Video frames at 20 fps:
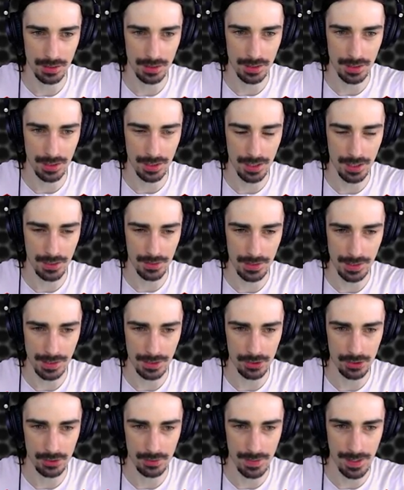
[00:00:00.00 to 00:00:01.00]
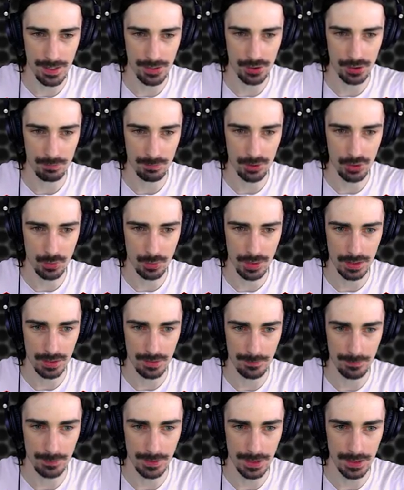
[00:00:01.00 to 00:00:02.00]
the interaction between
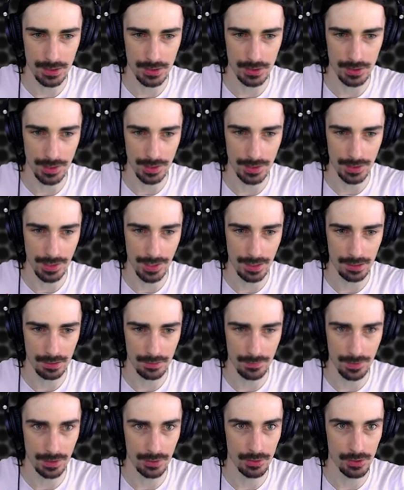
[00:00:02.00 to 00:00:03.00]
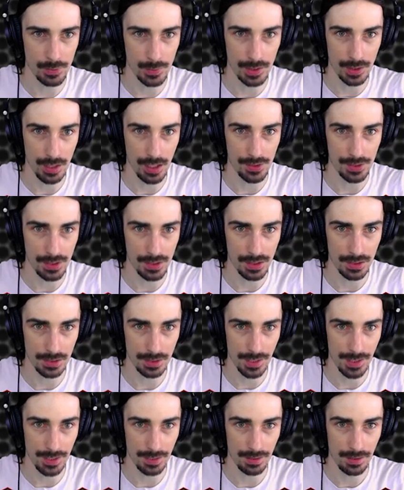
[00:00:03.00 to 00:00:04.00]
the vehicle and the elevator is what causes the
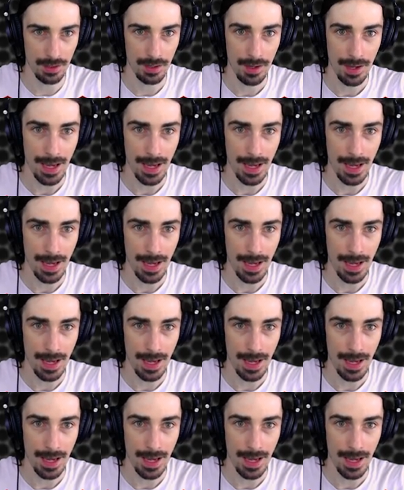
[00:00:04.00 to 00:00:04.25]
lag.